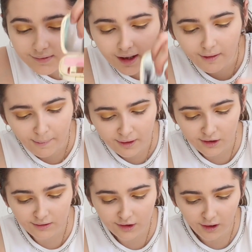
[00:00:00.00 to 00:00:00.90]
Anyway,
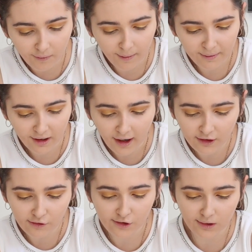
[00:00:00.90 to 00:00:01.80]
I
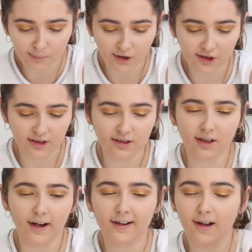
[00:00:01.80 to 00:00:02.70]
don't use a brush
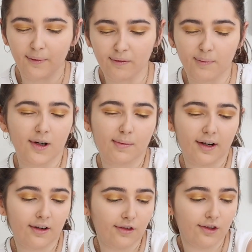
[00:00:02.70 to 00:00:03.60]
inside. It comes with a brush,
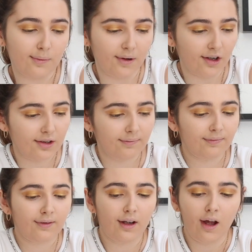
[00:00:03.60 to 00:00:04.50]
but I don't use a brush.
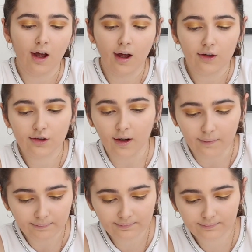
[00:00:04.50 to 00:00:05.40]

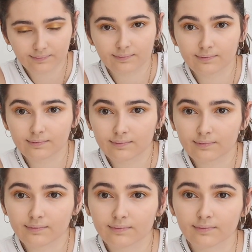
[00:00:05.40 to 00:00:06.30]
So
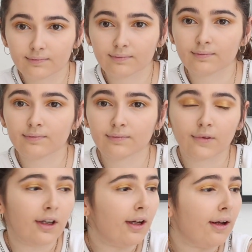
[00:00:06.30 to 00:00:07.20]

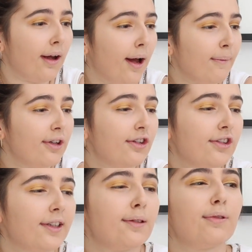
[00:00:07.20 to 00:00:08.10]
I'm gonna
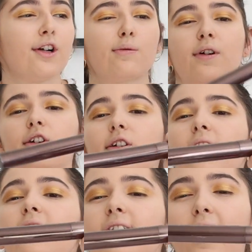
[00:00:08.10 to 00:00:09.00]
use this brush, which
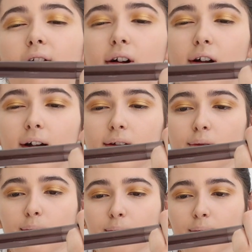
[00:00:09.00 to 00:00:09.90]
is an Hourglass